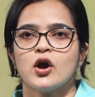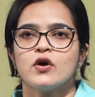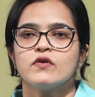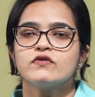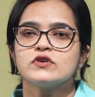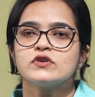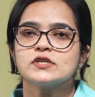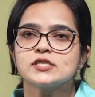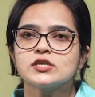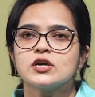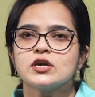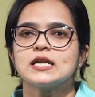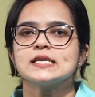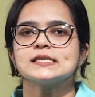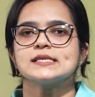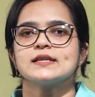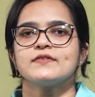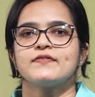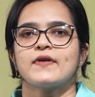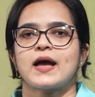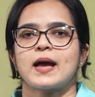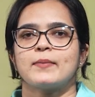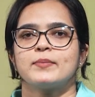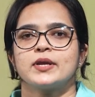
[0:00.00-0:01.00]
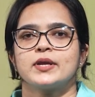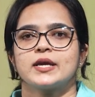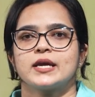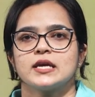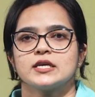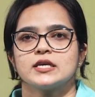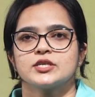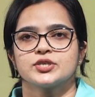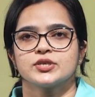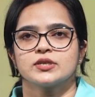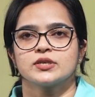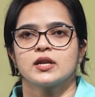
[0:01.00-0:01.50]
for solar cell
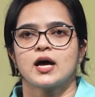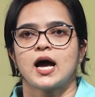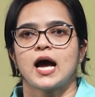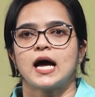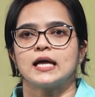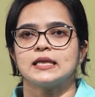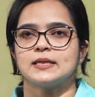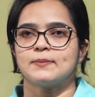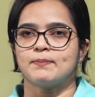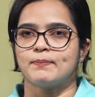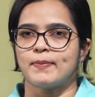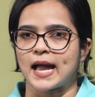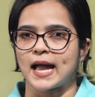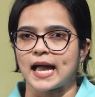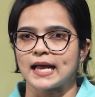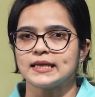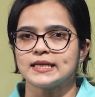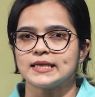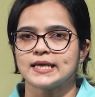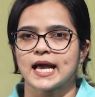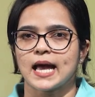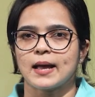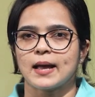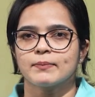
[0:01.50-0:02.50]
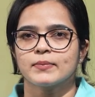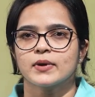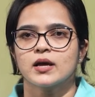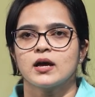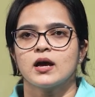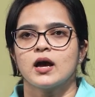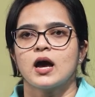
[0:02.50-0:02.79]
fabrication are the band gap,